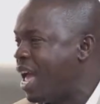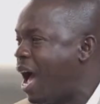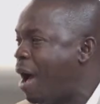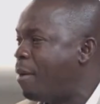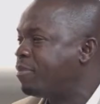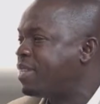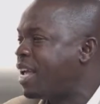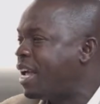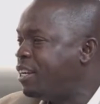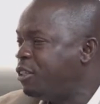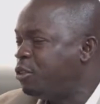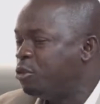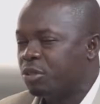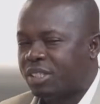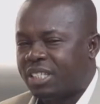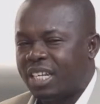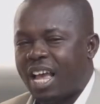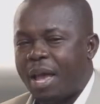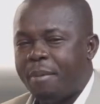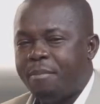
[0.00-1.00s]
I'm telling you,
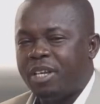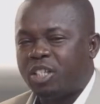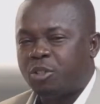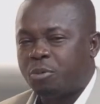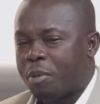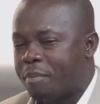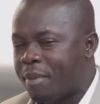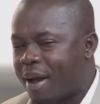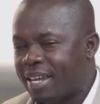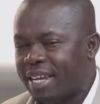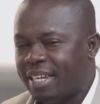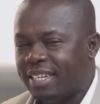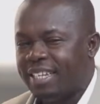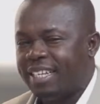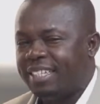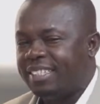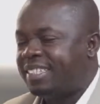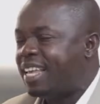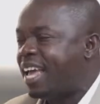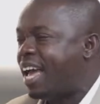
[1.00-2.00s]
see, MHB buying the
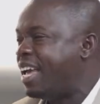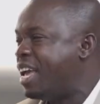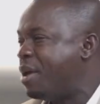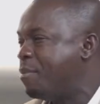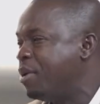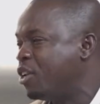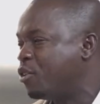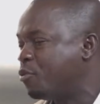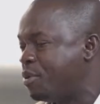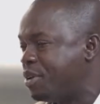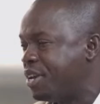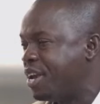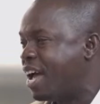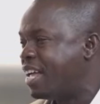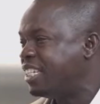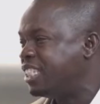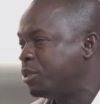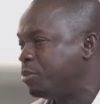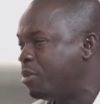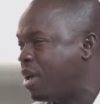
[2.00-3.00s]
entire MHB
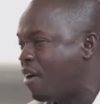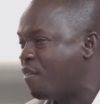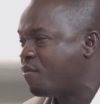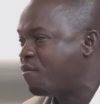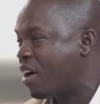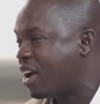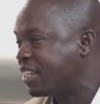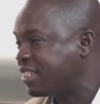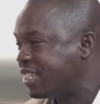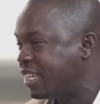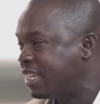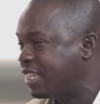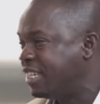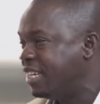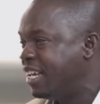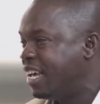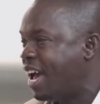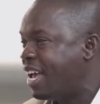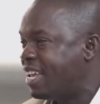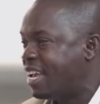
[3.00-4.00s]
anti me and function.
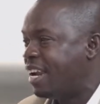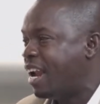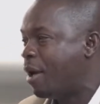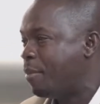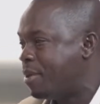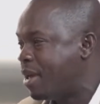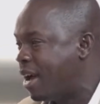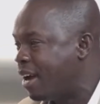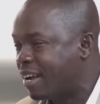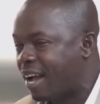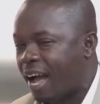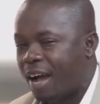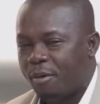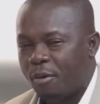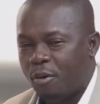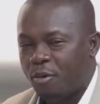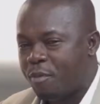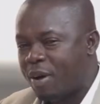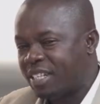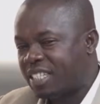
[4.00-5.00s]
Hey, La Bianca.
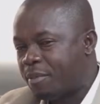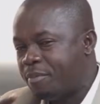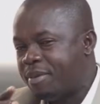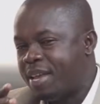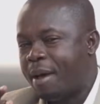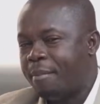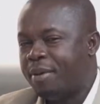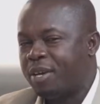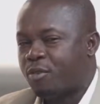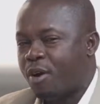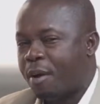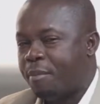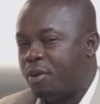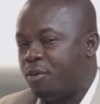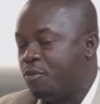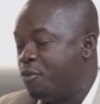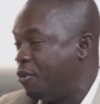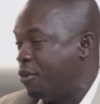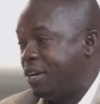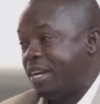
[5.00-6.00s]
Old Master Mia, make Rami
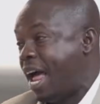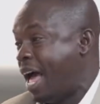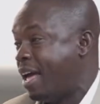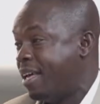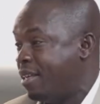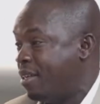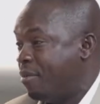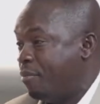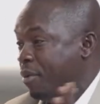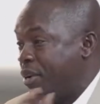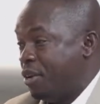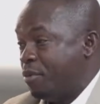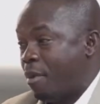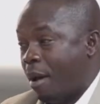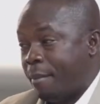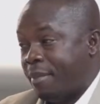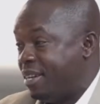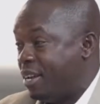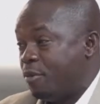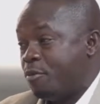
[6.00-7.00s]
Munoda. Many
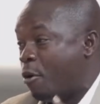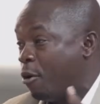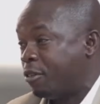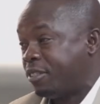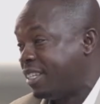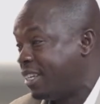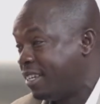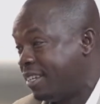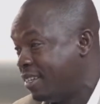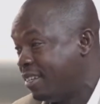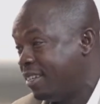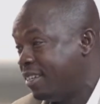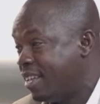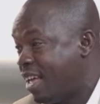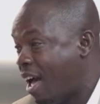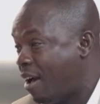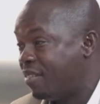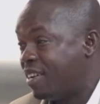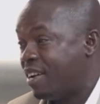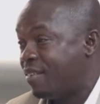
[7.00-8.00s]
women in the world.
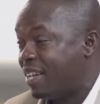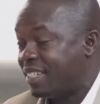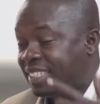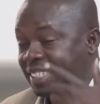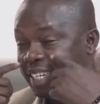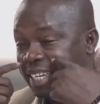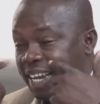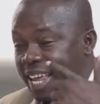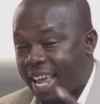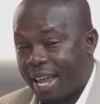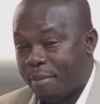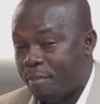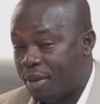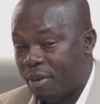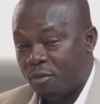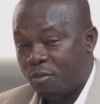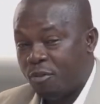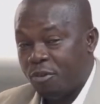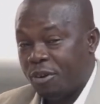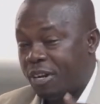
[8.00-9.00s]
I've never seen her,
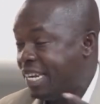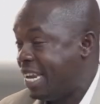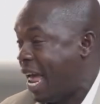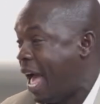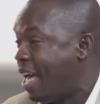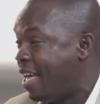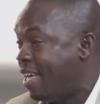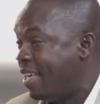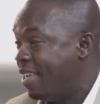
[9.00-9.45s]
me Munoda.